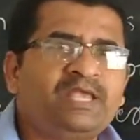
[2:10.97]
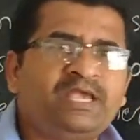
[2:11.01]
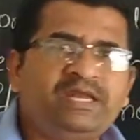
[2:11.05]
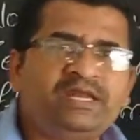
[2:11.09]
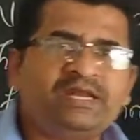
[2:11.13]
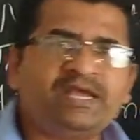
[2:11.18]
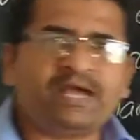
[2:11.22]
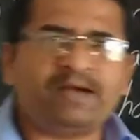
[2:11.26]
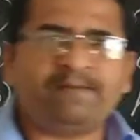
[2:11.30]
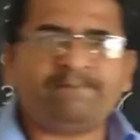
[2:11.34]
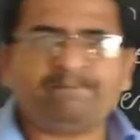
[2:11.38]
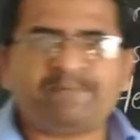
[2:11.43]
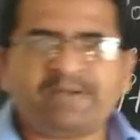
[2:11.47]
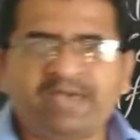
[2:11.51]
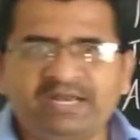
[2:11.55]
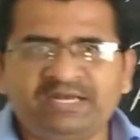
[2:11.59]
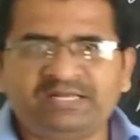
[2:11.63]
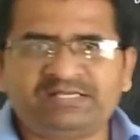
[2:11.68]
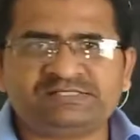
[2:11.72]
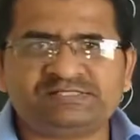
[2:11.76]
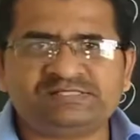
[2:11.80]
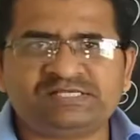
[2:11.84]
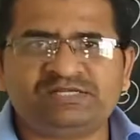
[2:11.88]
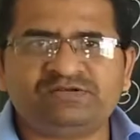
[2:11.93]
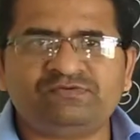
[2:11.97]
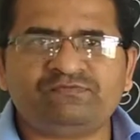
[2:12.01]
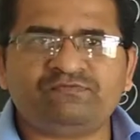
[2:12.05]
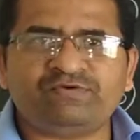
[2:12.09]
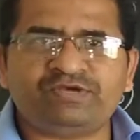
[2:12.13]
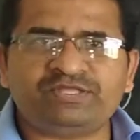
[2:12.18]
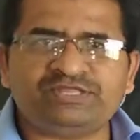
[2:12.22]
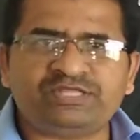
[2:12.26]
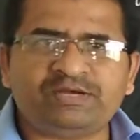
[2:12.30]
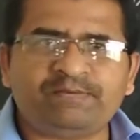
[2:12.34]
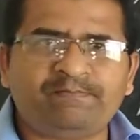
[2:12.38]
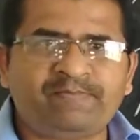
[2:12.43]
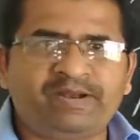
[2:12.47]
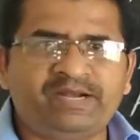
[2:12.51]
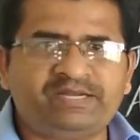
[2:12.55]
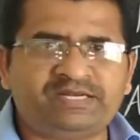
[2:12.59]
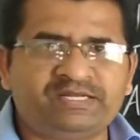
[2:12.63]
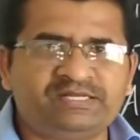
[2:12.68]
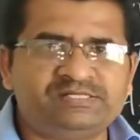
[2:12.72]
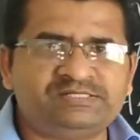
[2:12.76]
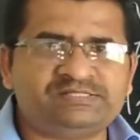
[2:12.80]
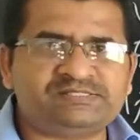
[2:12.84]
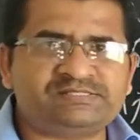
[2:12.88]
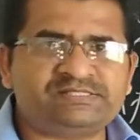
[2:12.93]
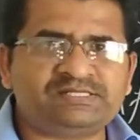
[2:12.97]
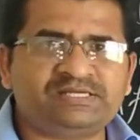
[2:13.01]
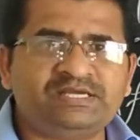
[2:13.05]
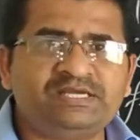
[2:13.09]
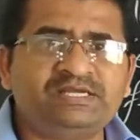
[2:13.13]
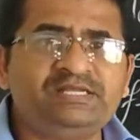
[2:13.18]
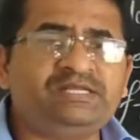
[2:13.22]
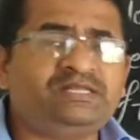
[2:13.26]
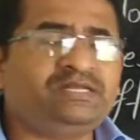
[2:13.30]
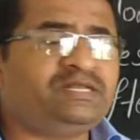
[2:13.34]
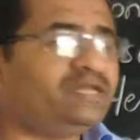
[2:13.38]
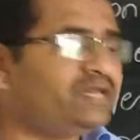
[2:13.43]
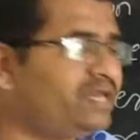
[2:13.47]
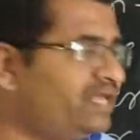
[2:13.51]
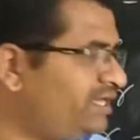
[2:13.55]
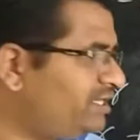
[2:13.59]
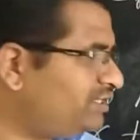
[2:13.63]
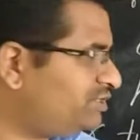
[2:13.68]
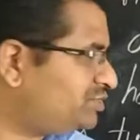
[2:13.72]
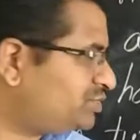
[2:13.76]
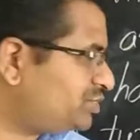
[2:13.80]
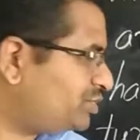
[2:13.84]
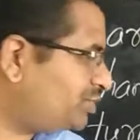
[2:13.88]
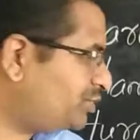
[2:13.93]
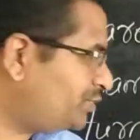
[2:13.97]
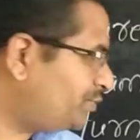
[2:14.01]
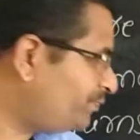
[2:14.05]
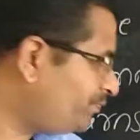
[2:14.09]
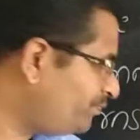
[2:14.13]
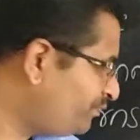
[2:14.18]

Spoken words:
in comparison with the metals in nature.